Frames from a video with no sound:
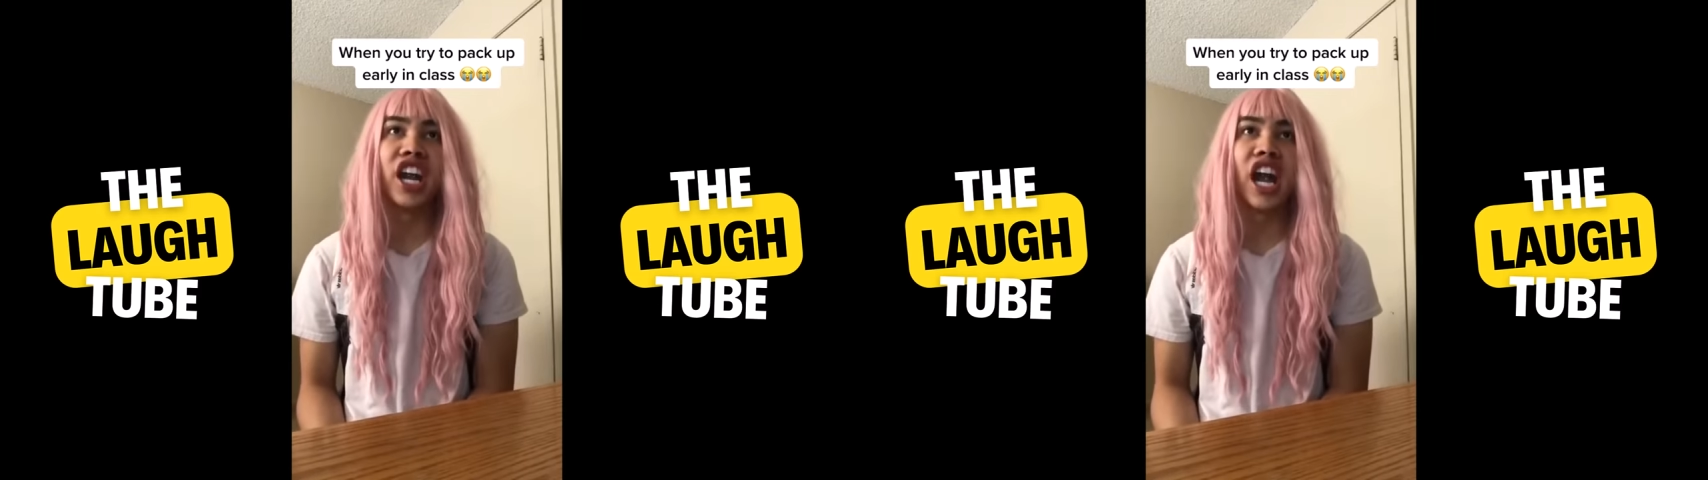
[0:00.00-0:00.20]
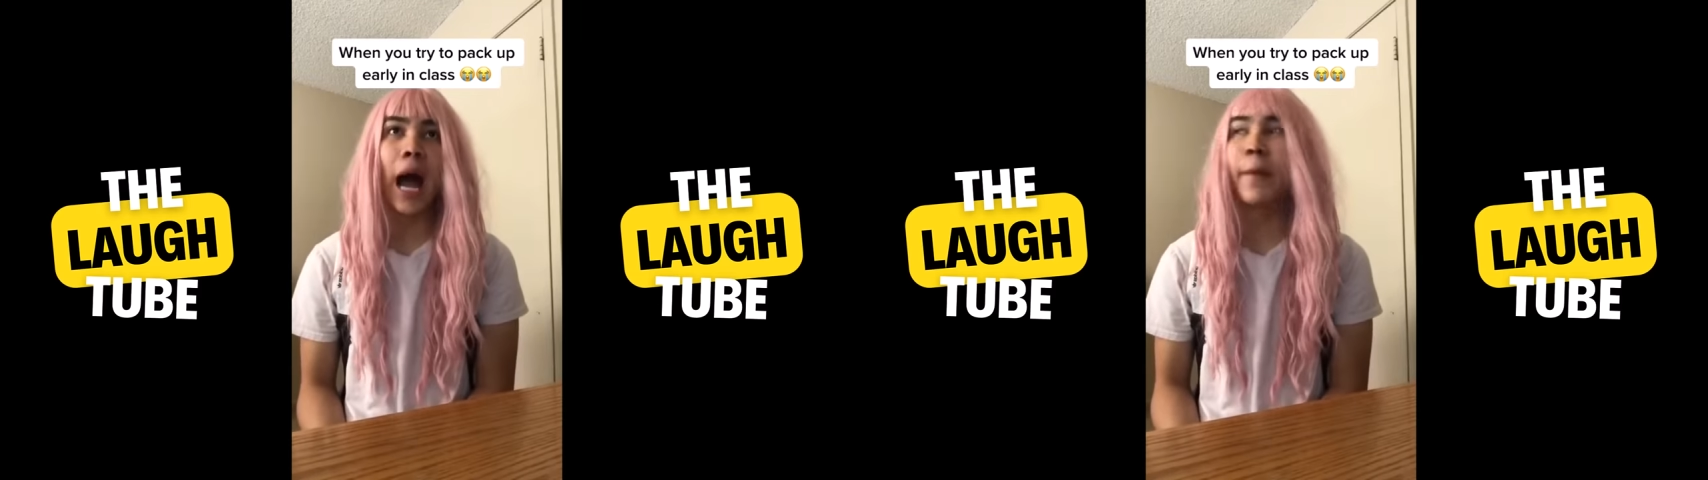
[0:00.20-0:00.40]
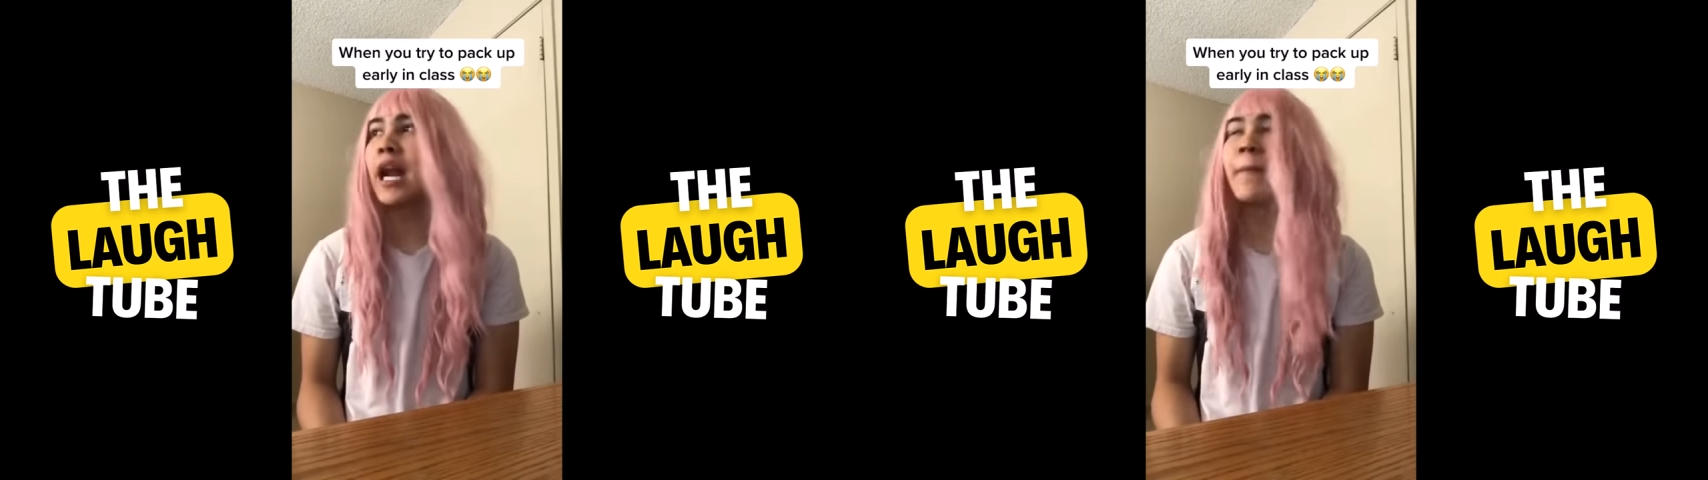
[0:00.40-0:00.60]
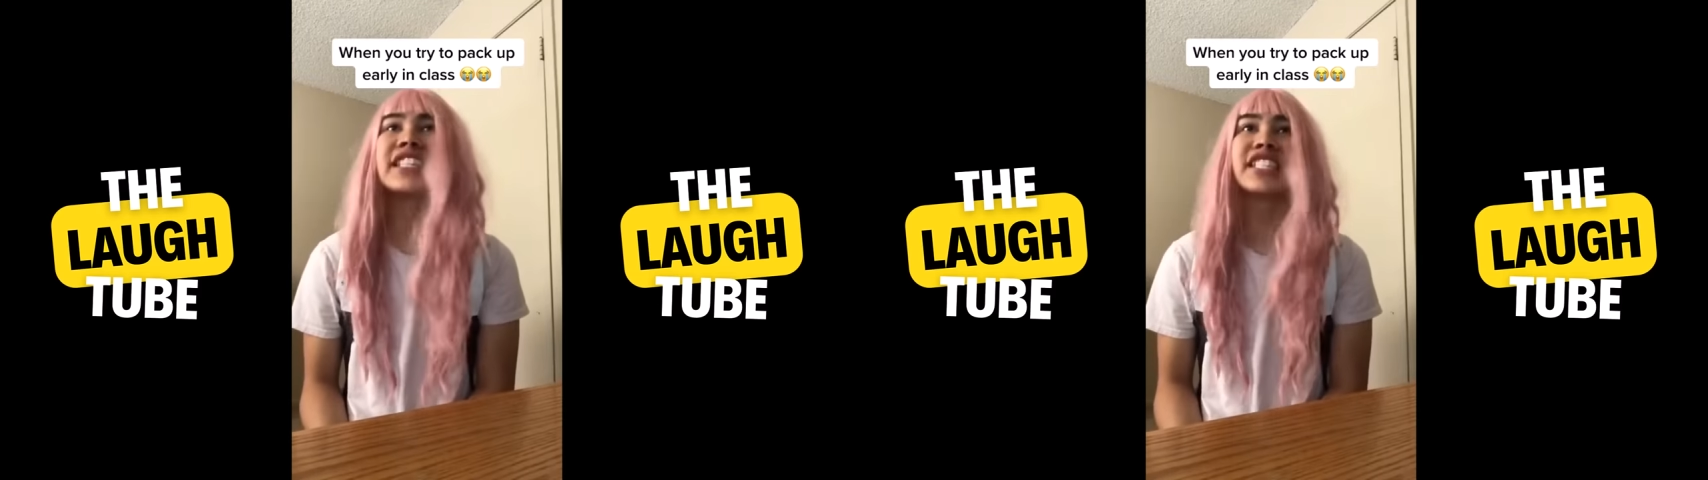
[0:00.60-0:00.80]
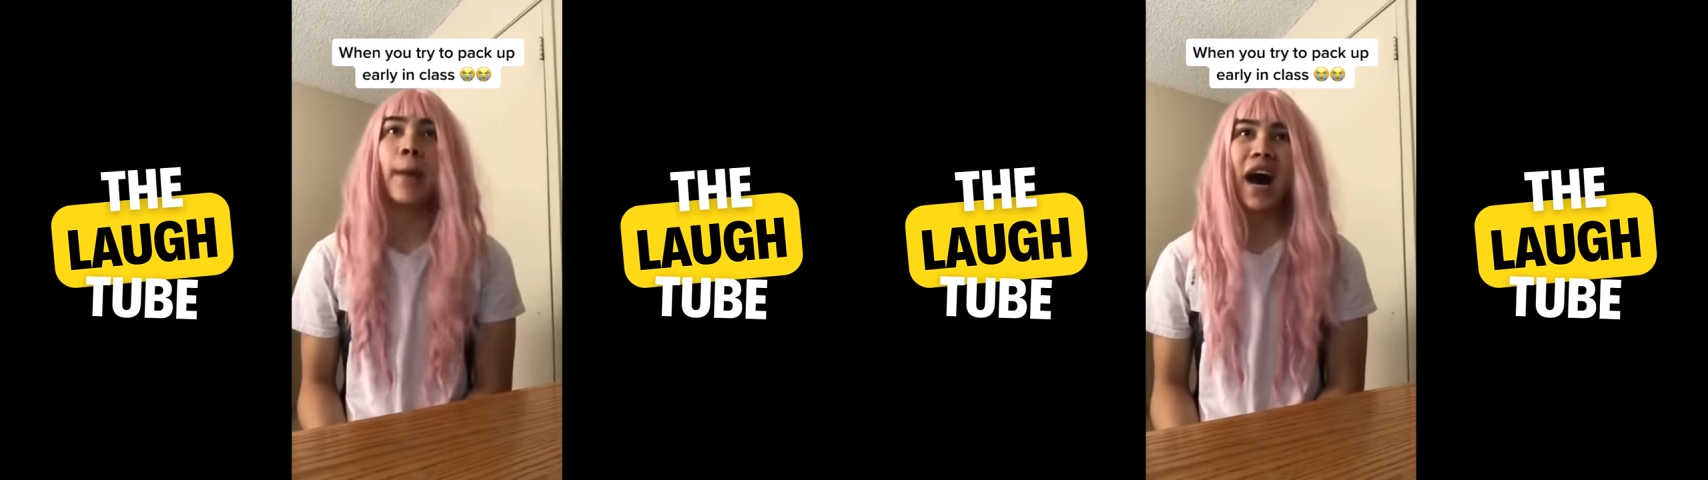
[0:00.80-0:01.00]
I'm gonna miss
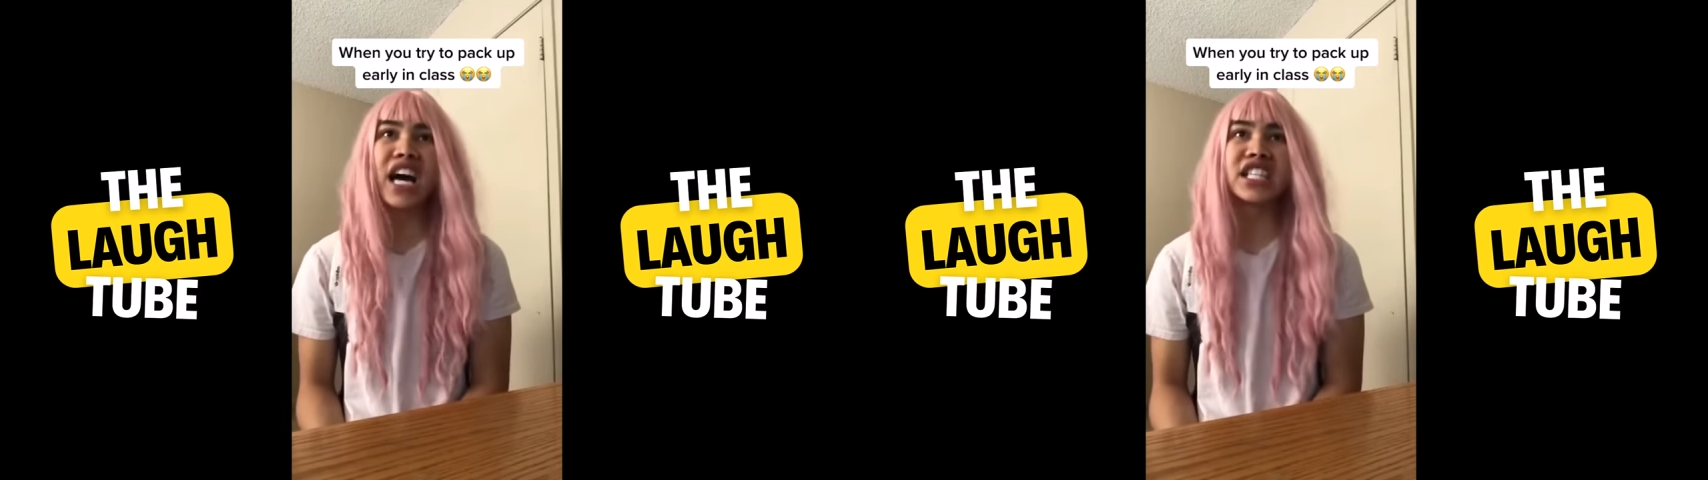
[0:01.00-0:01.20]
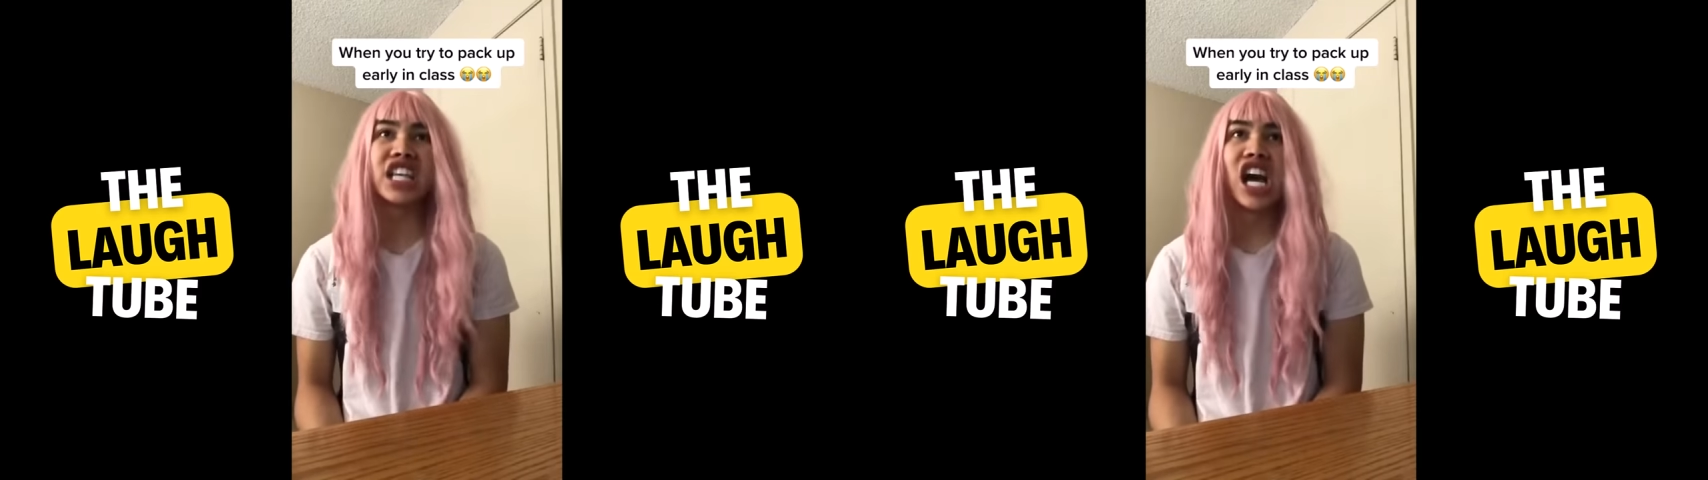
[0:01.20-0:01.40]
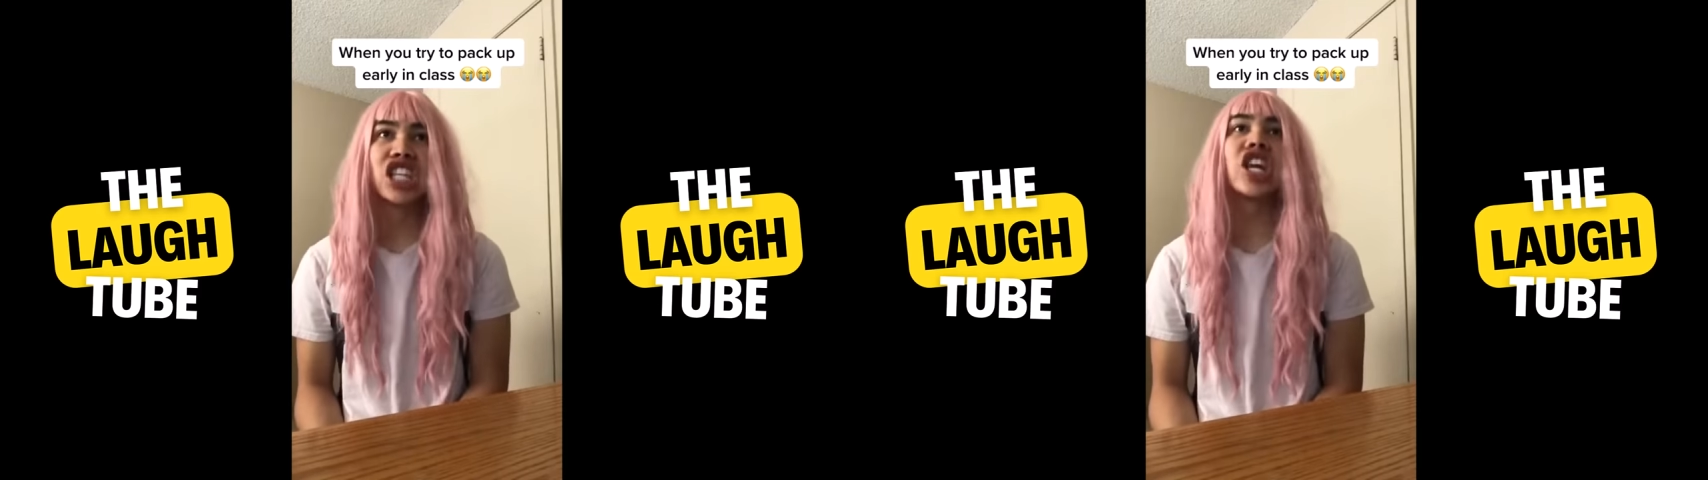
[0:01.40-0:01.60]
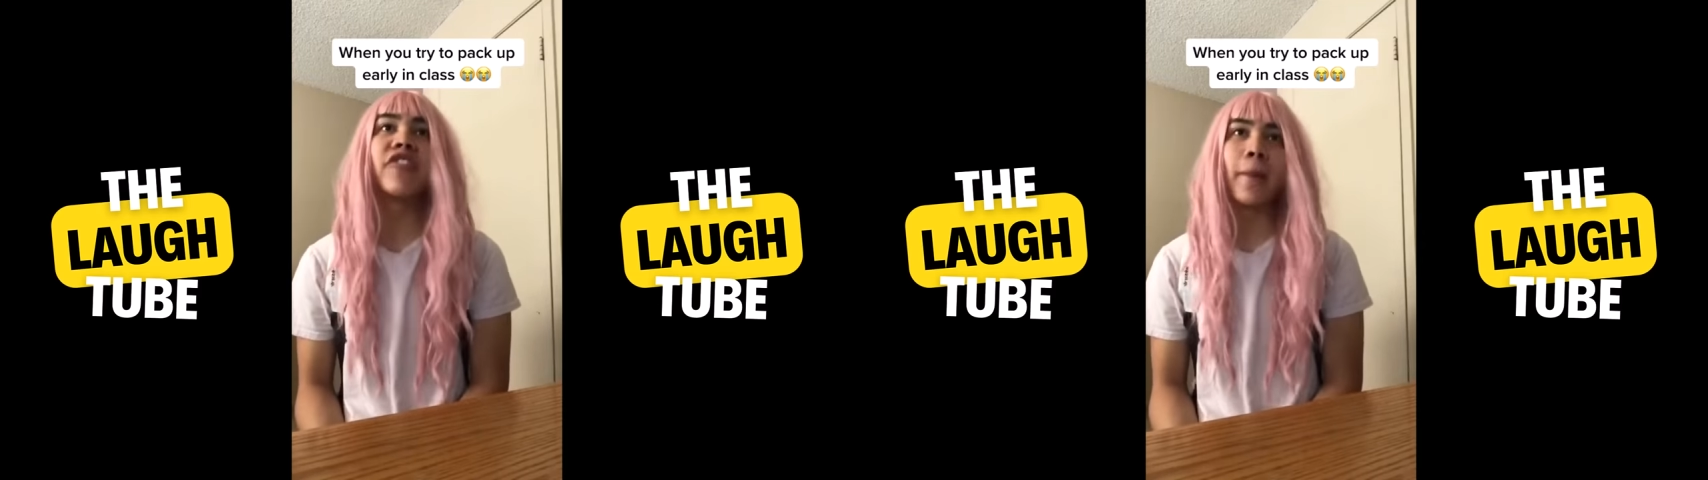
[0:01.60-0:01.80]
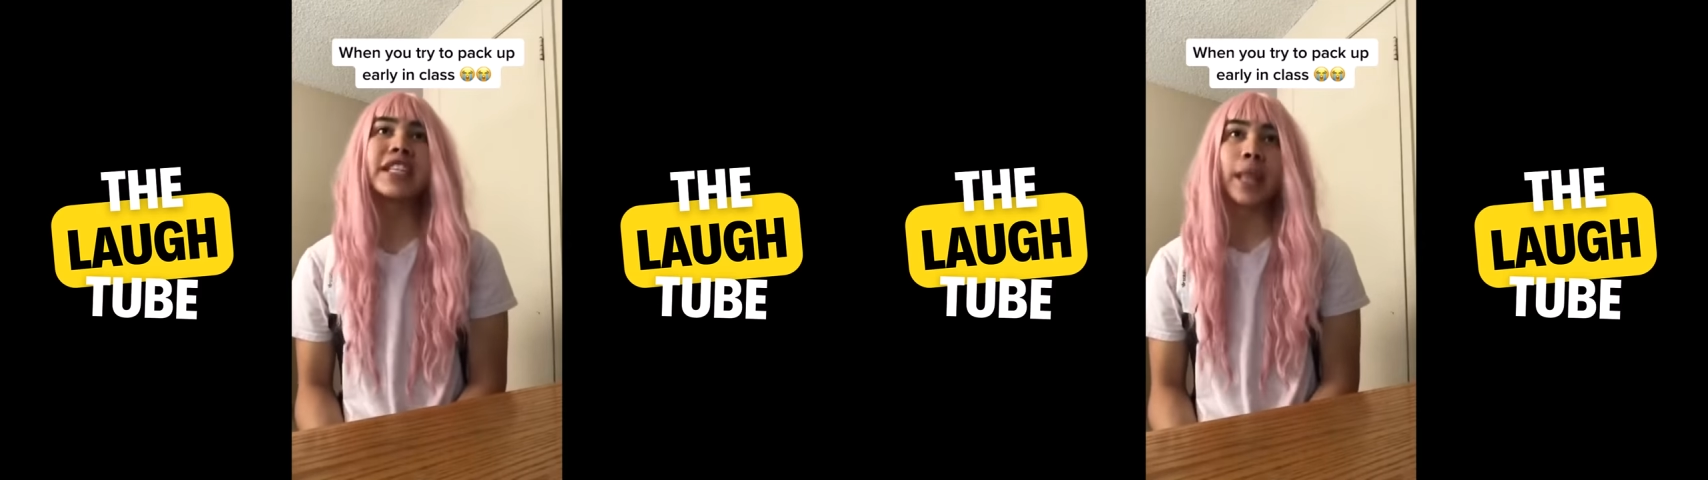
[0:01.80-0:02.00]
the bus. So if I
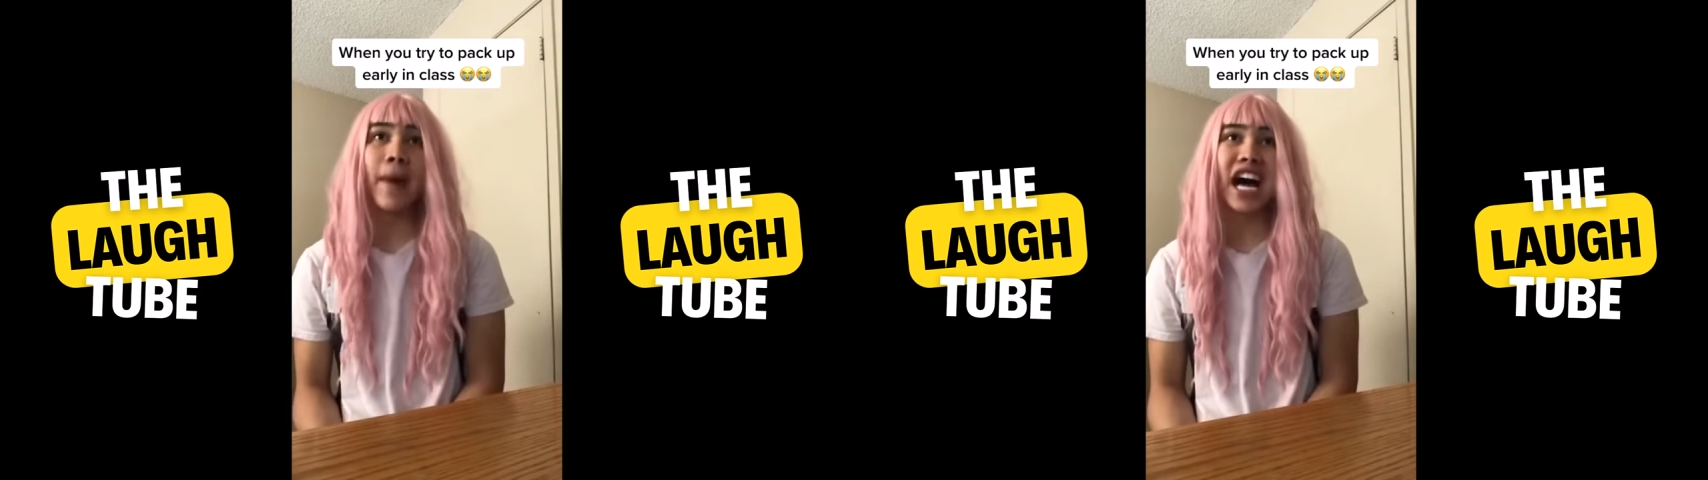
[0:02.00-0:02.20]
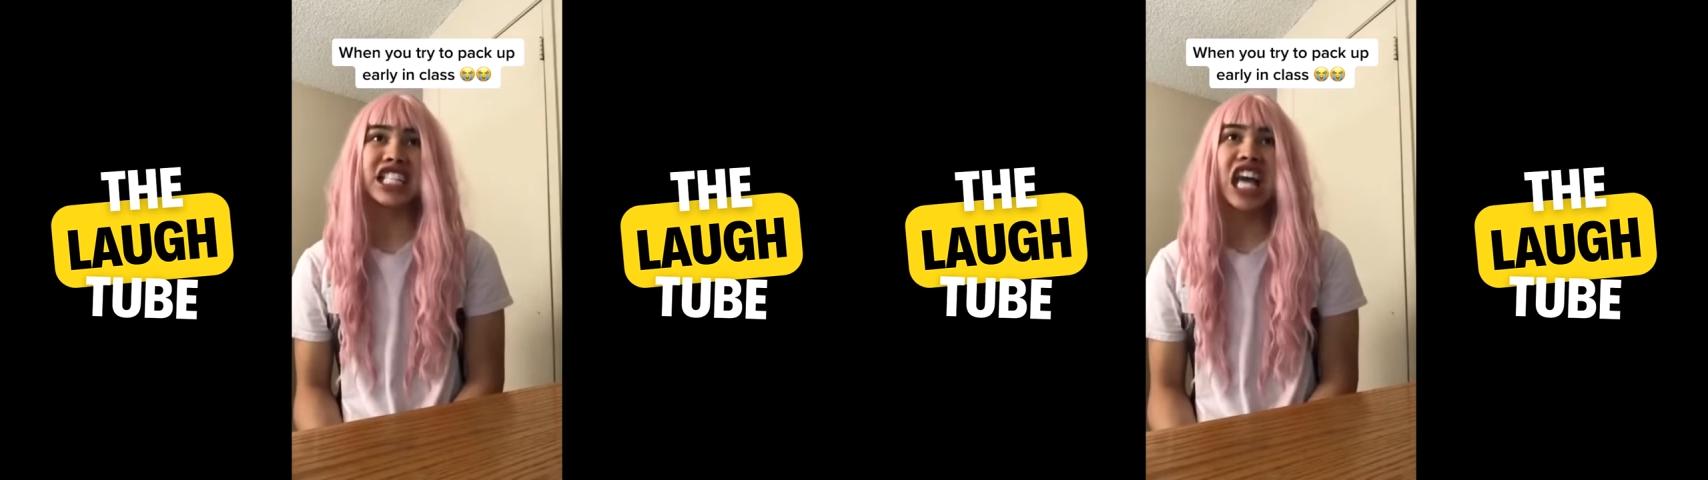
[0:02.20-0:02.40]
miss the bus,